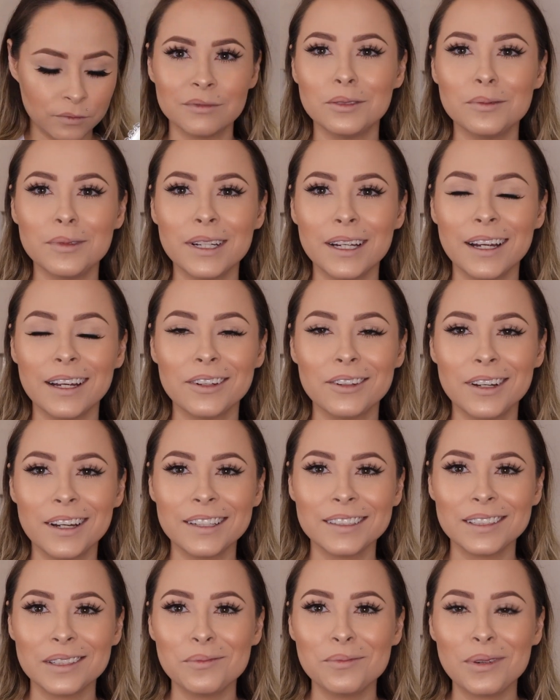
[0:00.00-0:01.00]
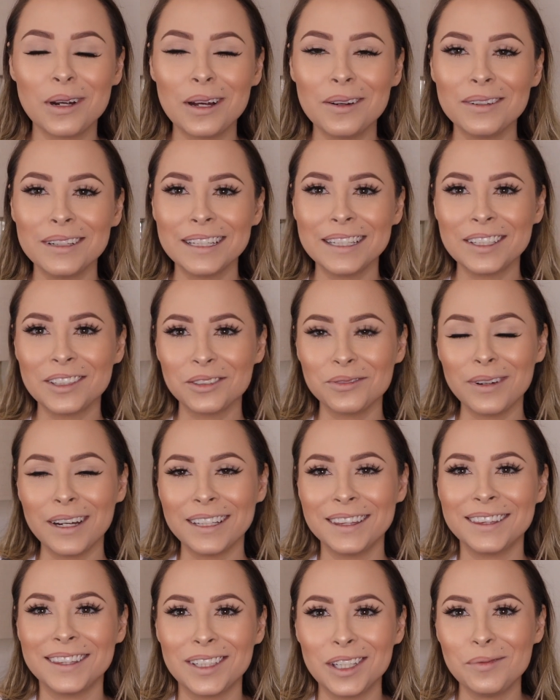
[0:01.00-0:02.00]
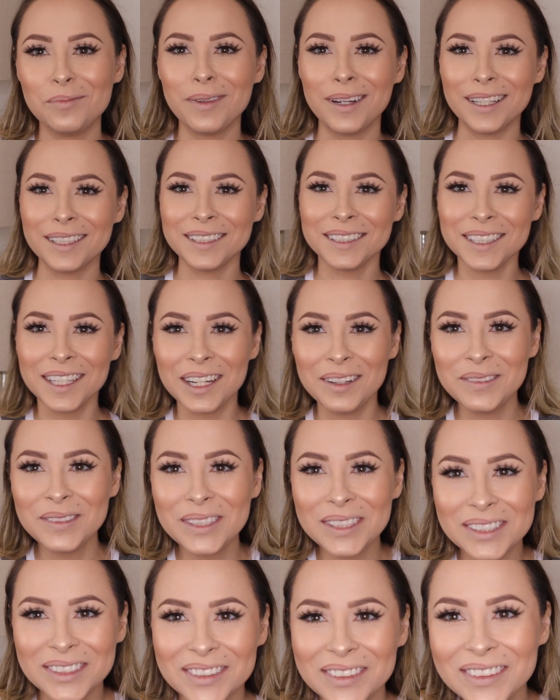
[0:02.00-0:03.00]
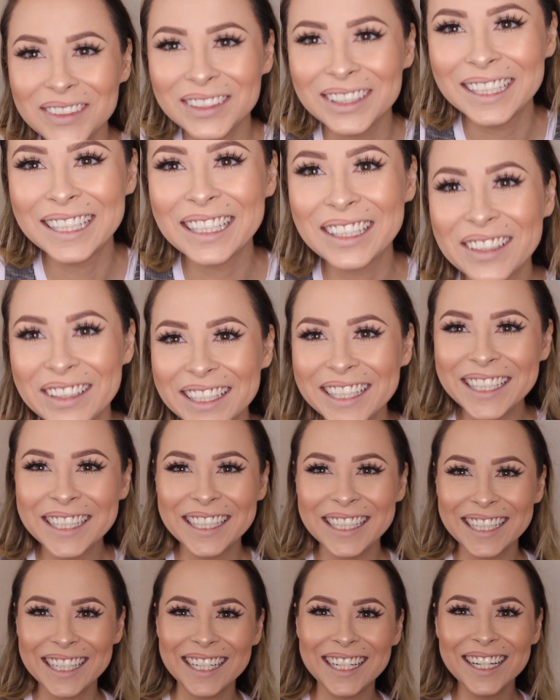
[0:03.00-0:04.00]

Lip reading: Oh my god, you guys can probably hear my tripas. I'm so hungry.